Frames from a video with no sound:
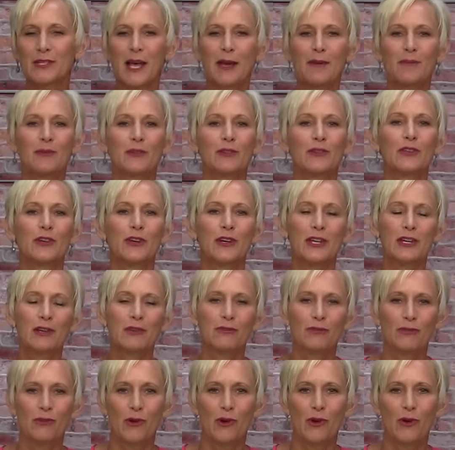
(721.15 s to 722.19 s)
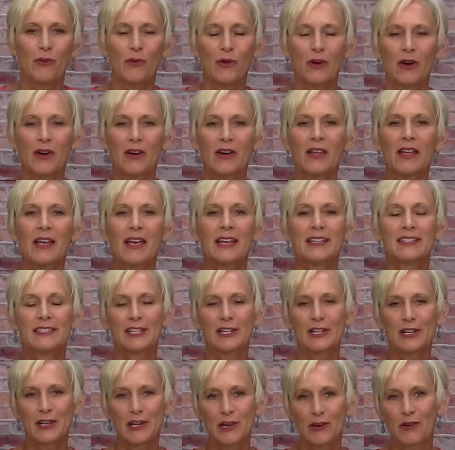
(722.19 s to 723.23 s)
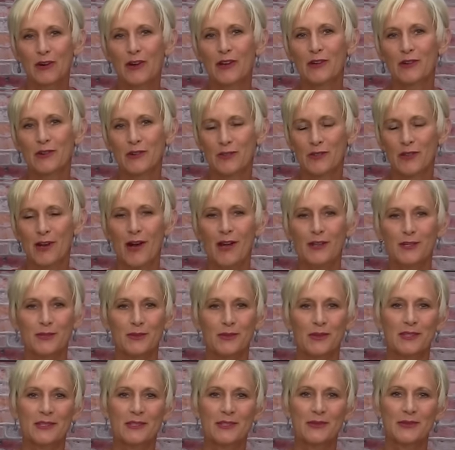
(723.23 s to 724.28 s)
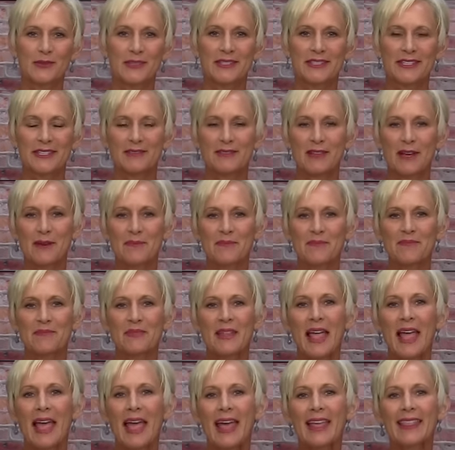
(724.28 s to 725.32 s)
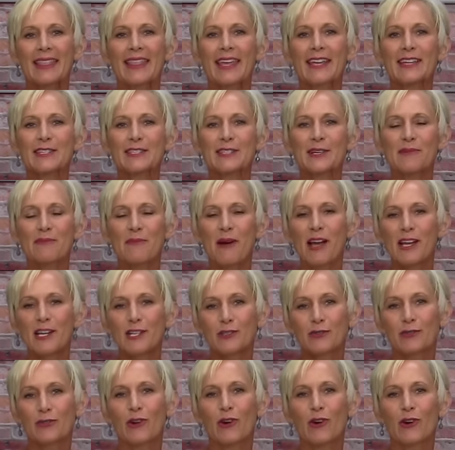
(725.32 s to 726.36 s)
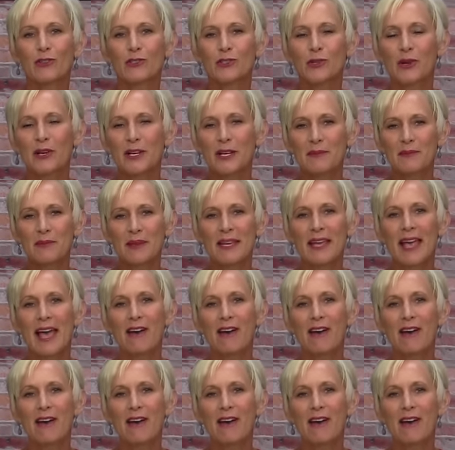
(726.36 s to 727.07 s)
I'm looking forward to hearing your thoughts once you receive them. Thanks so much for joining me.